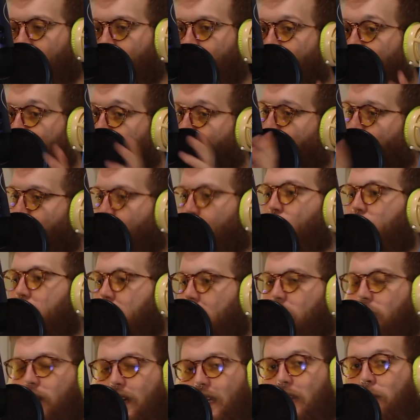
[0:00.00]
When you only
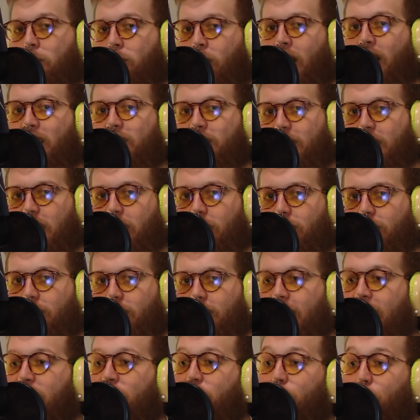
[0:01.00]
look at the
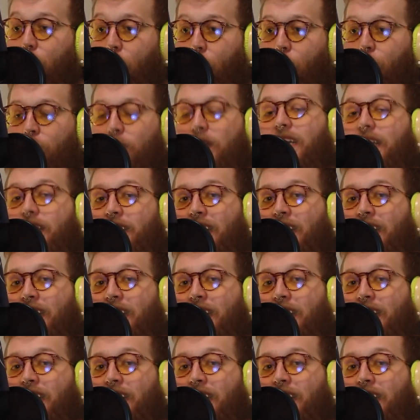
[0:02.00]
positives and you only